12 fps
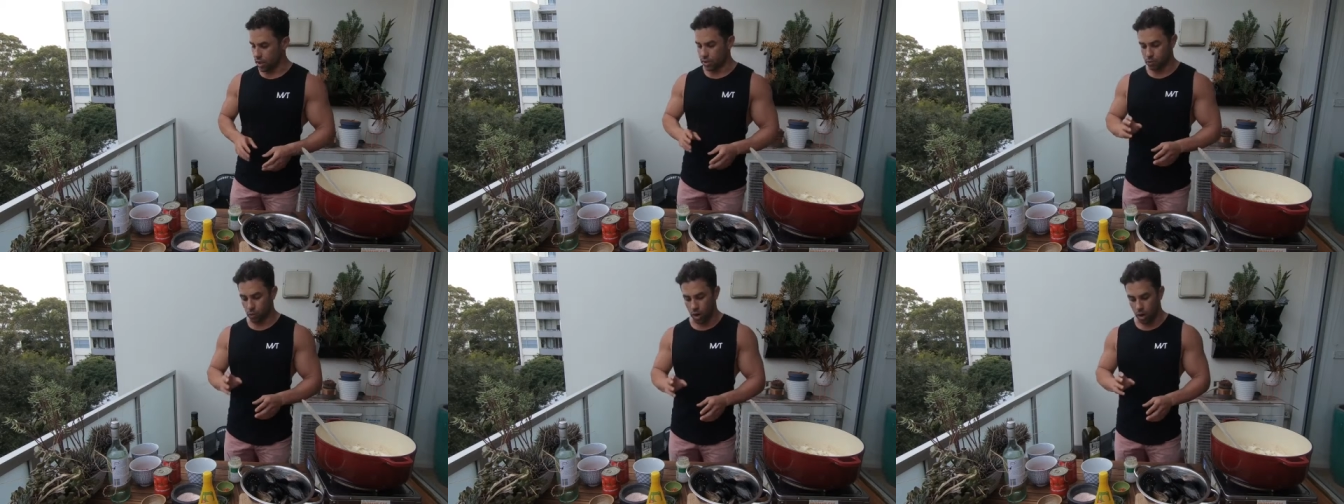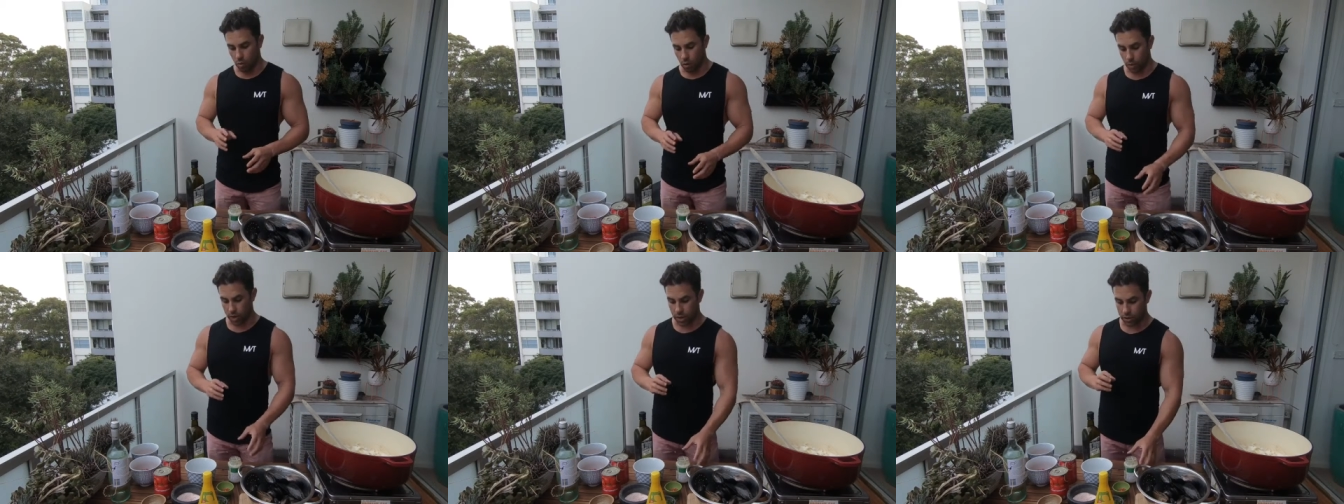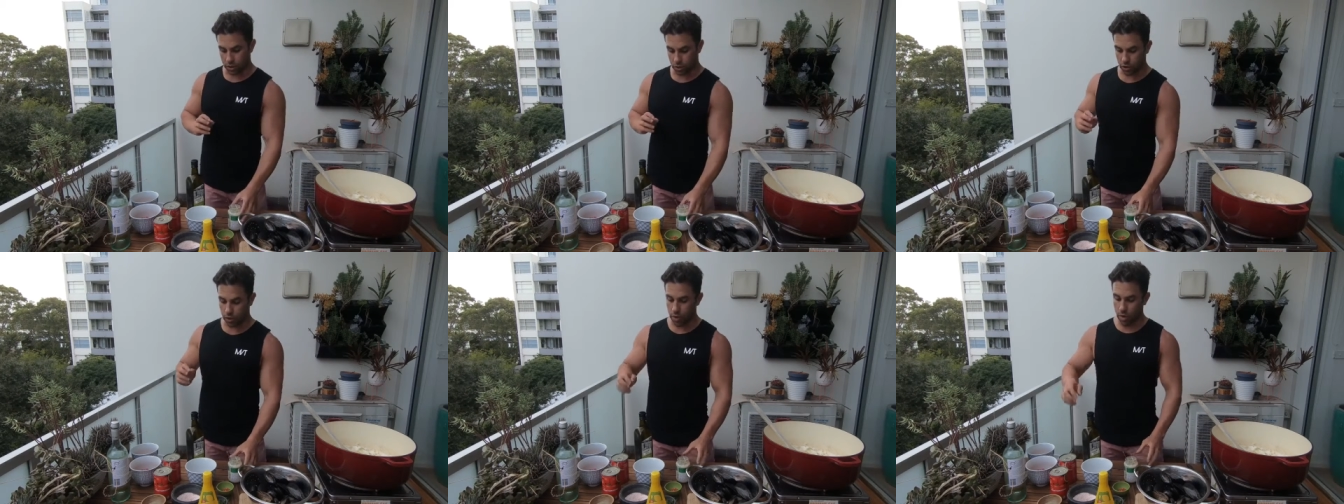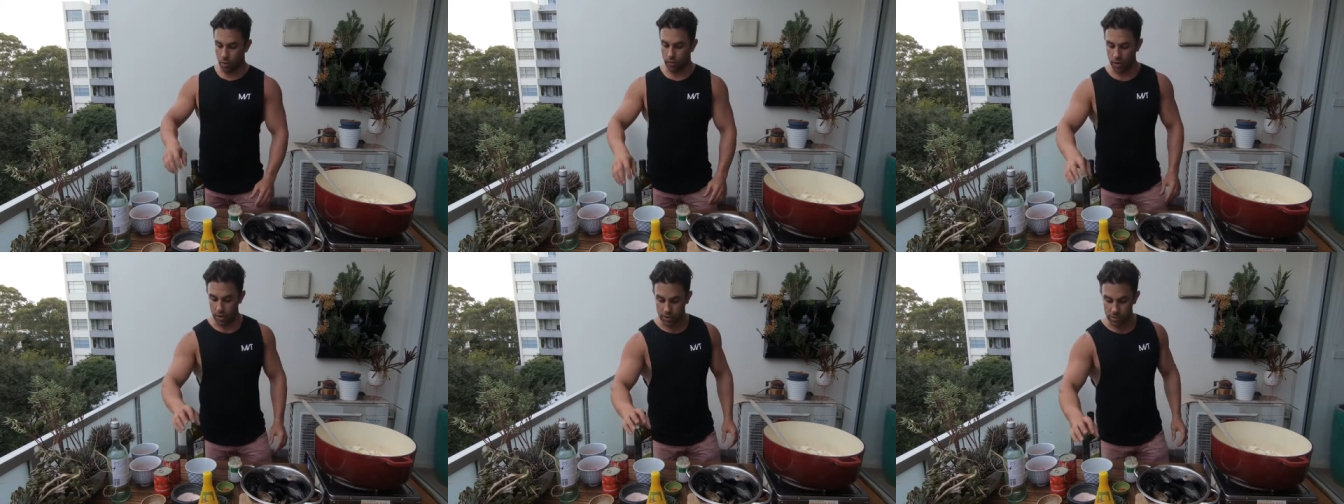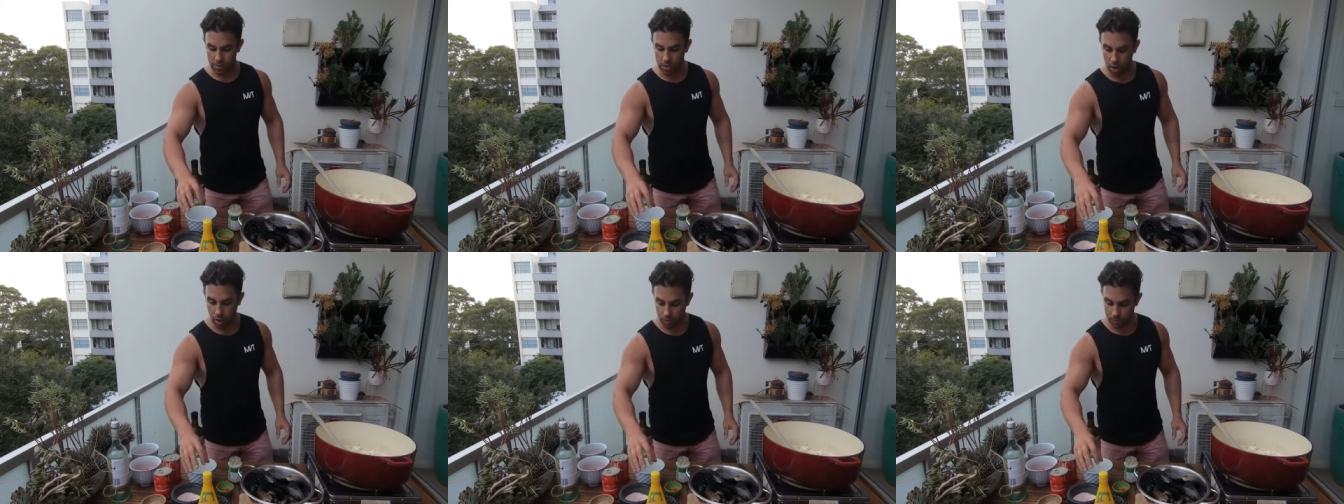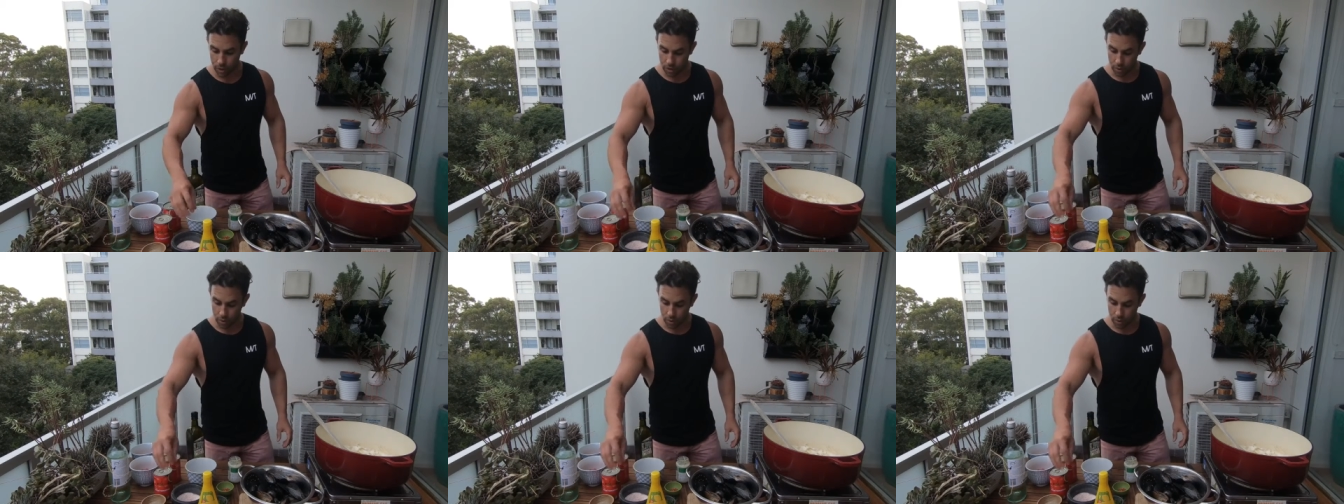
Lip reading: As well, what we're going to do, we've got some salt,